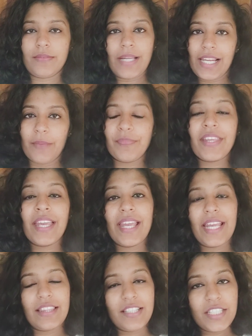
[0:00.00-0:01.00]

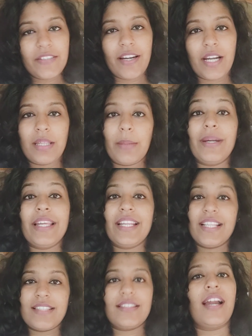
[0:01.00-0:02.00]

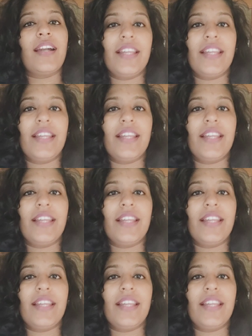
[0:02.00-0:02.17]
Let's start.